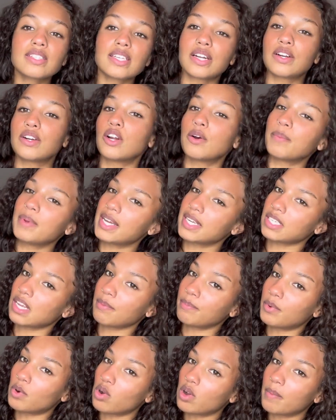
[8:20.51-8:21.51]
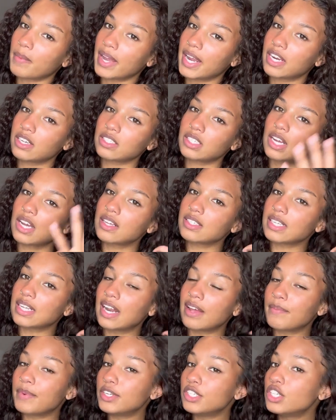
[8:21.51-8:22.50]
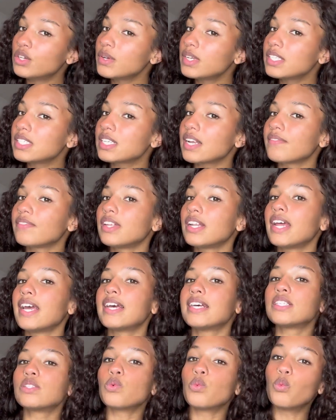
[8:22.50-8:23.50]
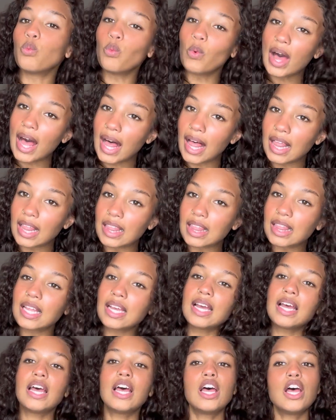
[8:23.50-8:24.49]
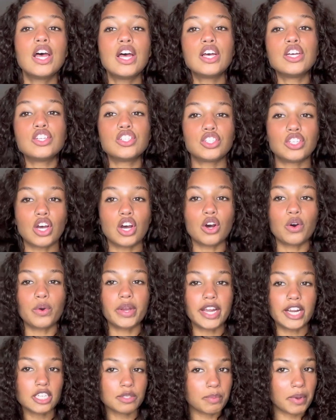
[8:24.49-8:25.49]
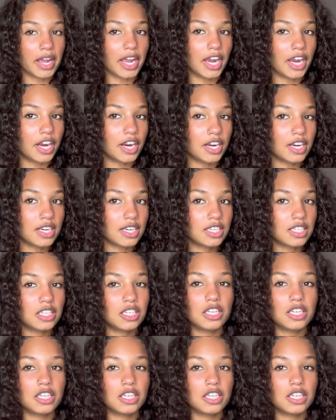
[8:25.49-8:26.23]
I don't know, because I bulk my hairstyles and I've been doing stuff today as well. So here's my hair.